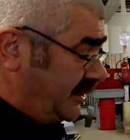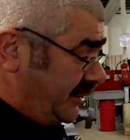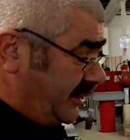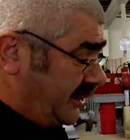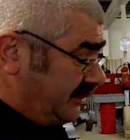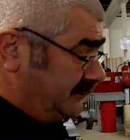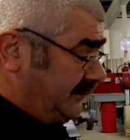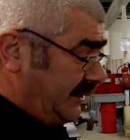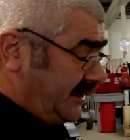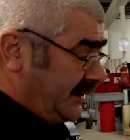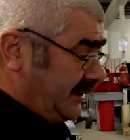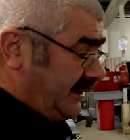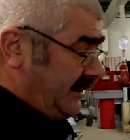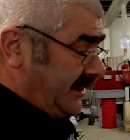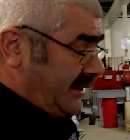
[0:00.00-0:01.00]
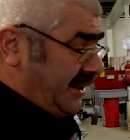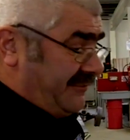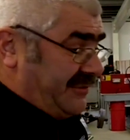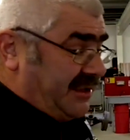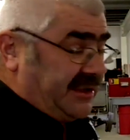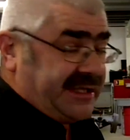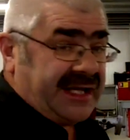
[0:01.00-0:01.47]
you know. If
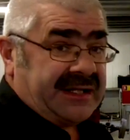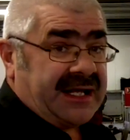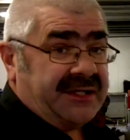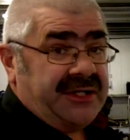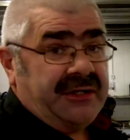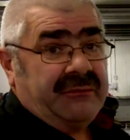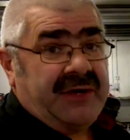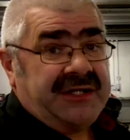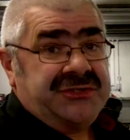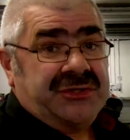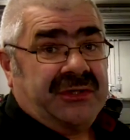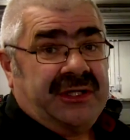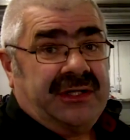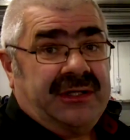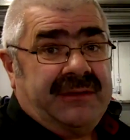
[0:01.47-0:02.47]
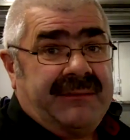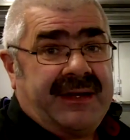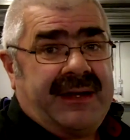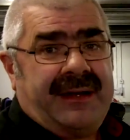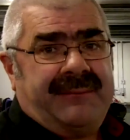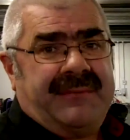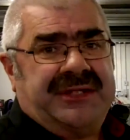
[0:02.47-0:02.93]
you can get that new reg on it,
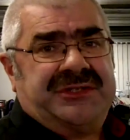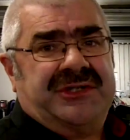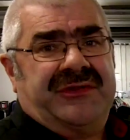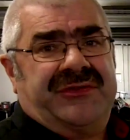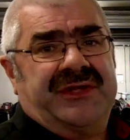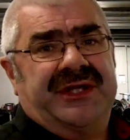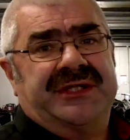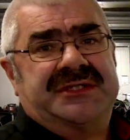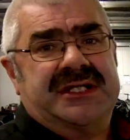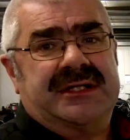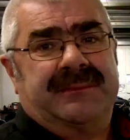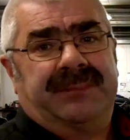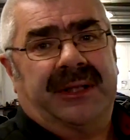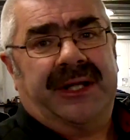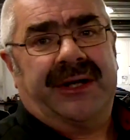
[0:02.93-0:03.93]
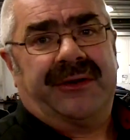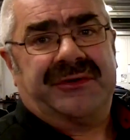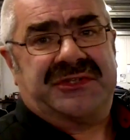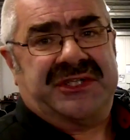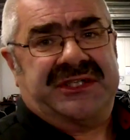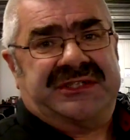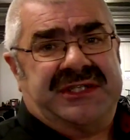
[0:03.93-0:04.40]
imagine a 13 plate or a
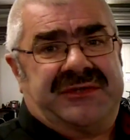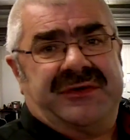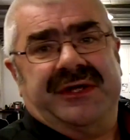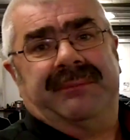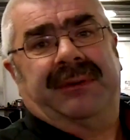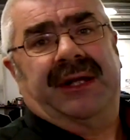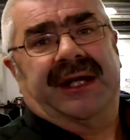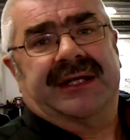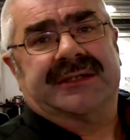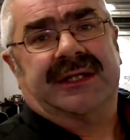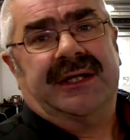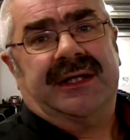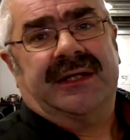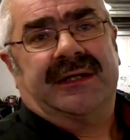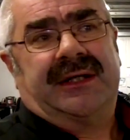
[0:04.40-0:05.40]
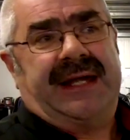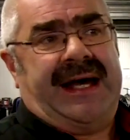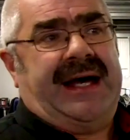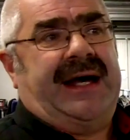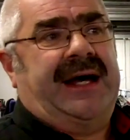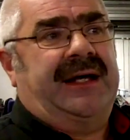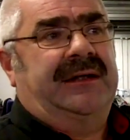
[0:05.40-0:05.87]
63 plate
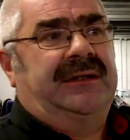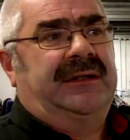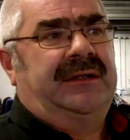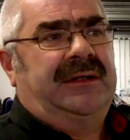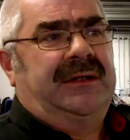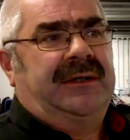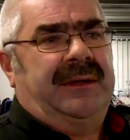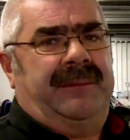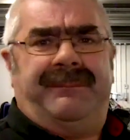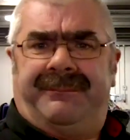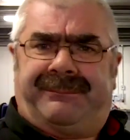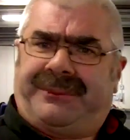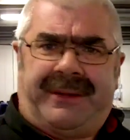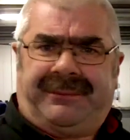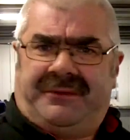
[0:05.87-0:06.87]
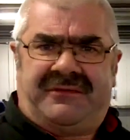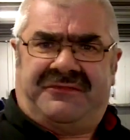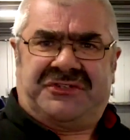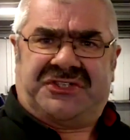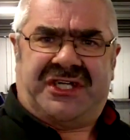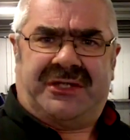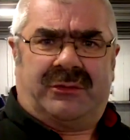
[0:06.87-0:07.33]
car. People have
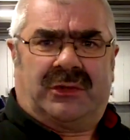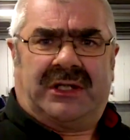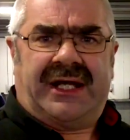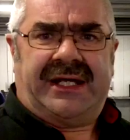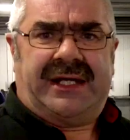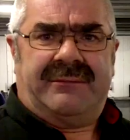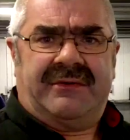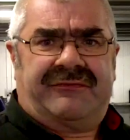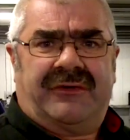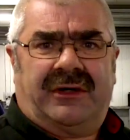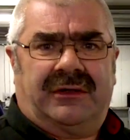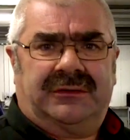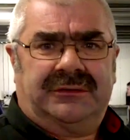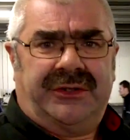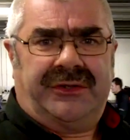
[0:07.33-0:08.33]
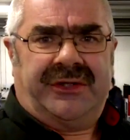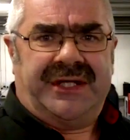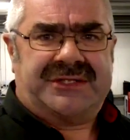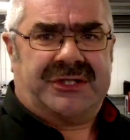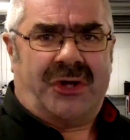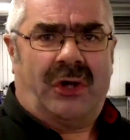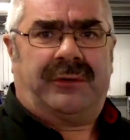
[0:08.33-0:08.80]
never seen one like it before. You know,
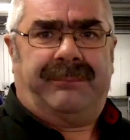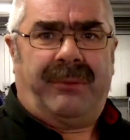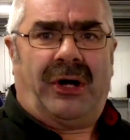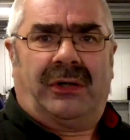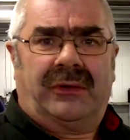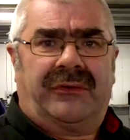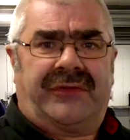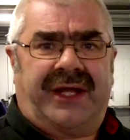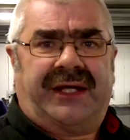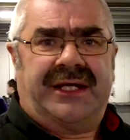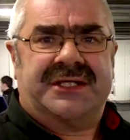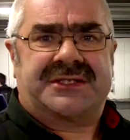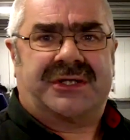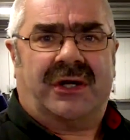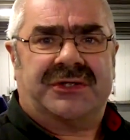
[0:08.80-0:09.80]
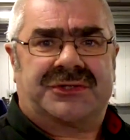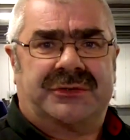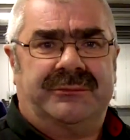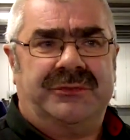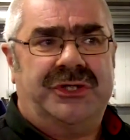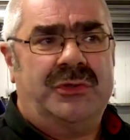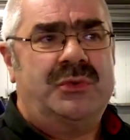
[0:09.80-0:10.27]
it's an oddball thing. It's got
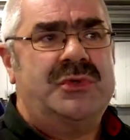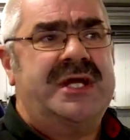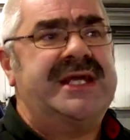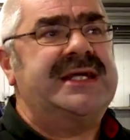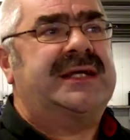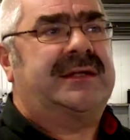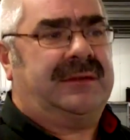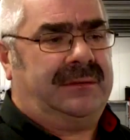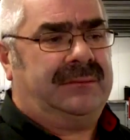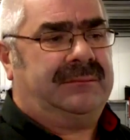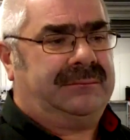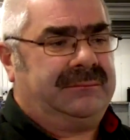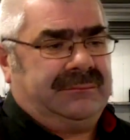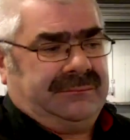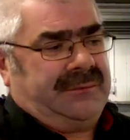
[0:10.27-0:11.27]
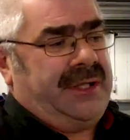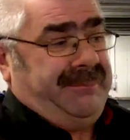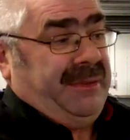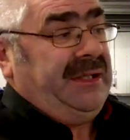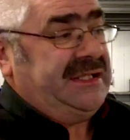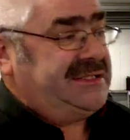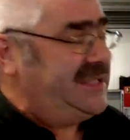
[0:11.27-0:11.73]
some unique
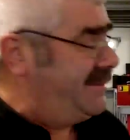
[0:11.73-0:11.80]
ability